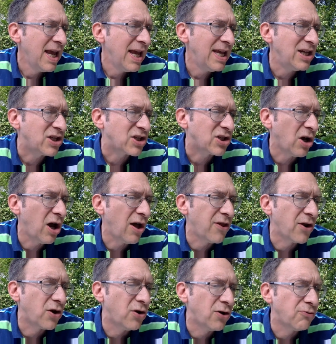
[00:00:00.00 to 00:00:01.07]
He saw
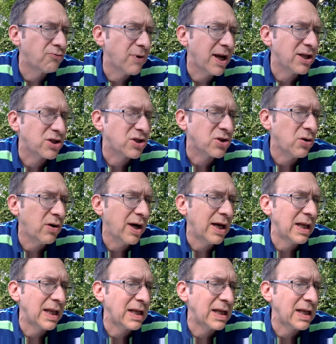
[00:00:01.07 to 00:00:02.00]
the good red soil